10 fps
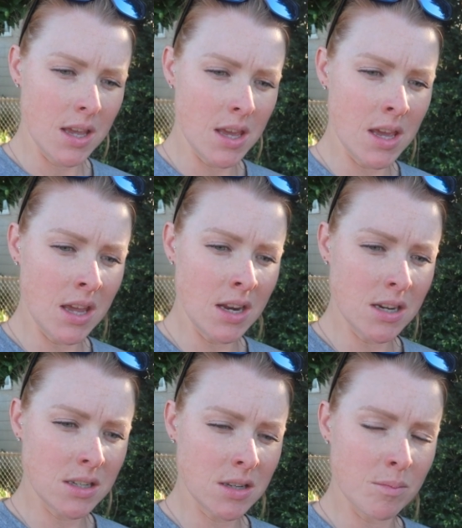
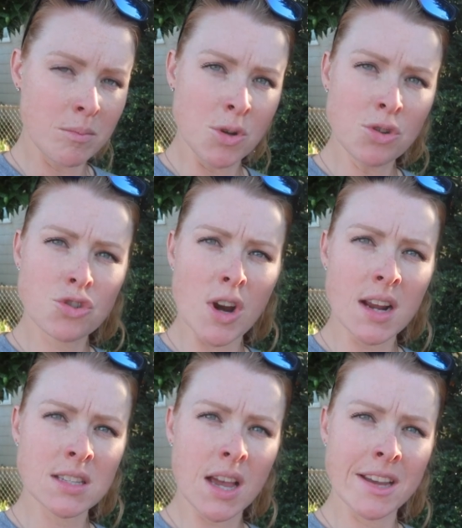eat Moose
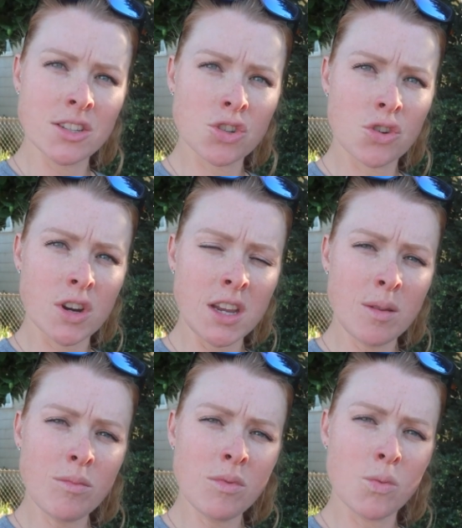Tracks ice
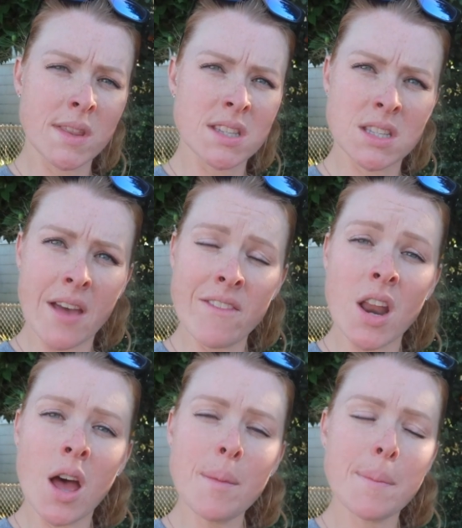cream with
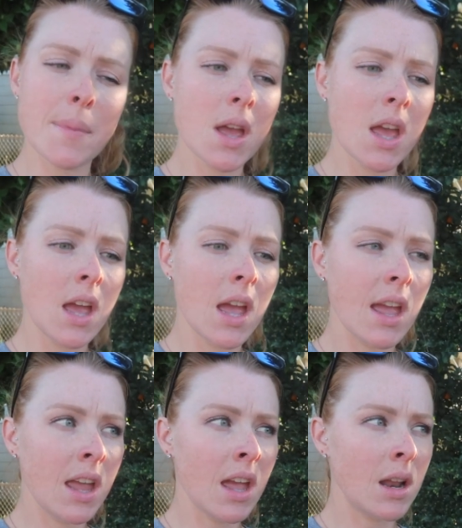7-Up,
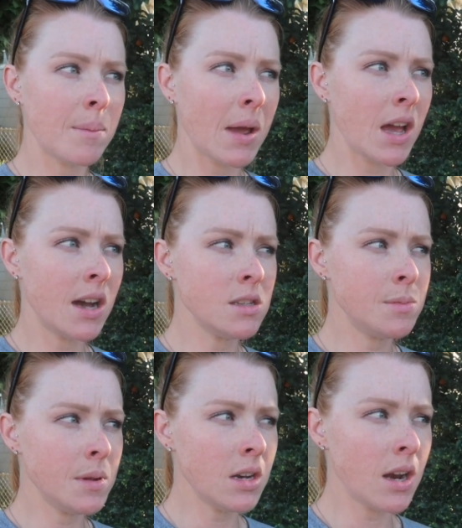and my
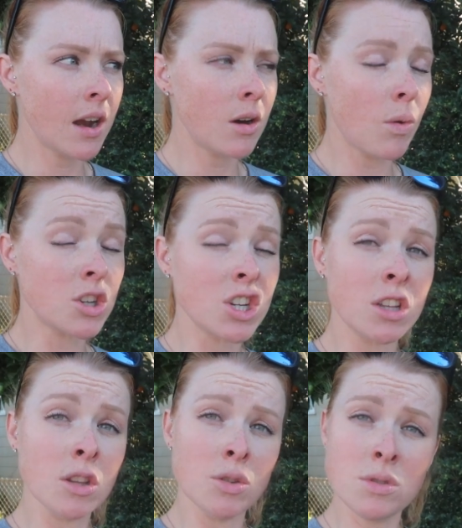husband and I are
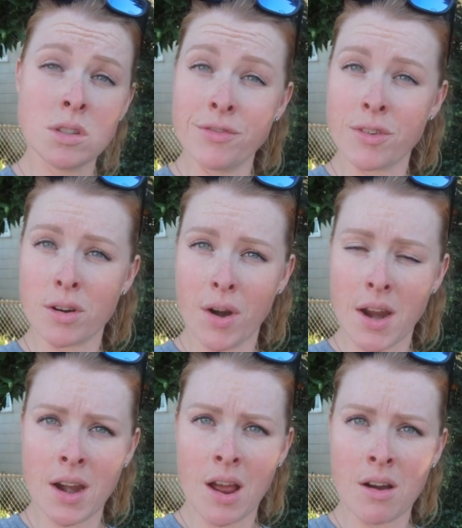watching Lucifer
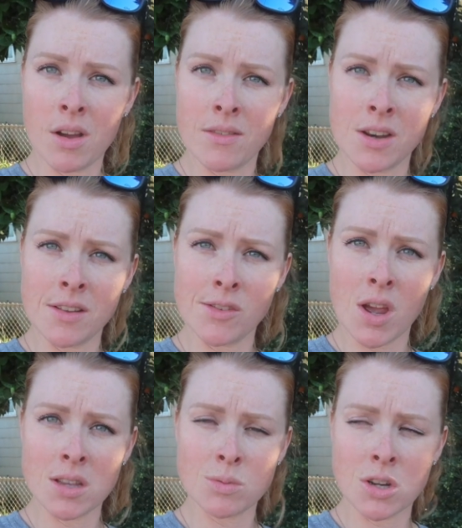right now. Have any of you
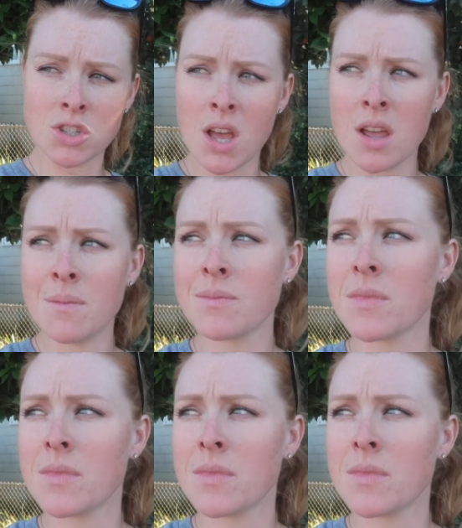guys watched that?